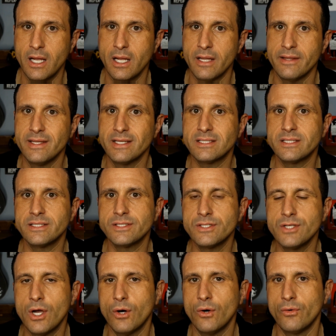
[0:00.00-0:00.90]
This is
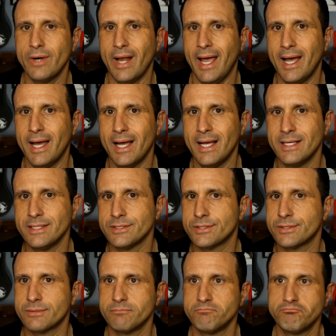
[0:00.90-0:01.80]
known
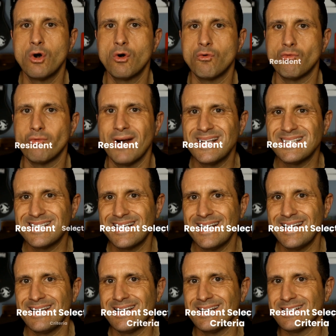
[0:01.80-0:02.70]
as
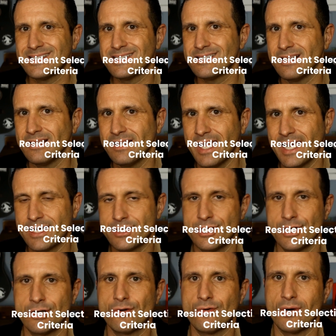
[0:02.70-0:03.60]
resident
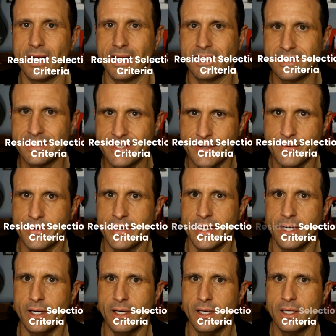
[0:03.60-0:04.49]
selection
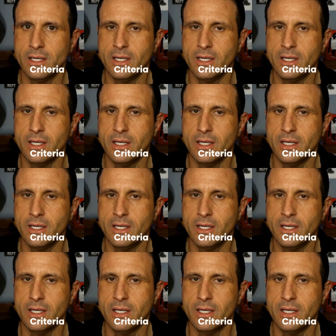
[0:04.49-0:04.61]
criteria.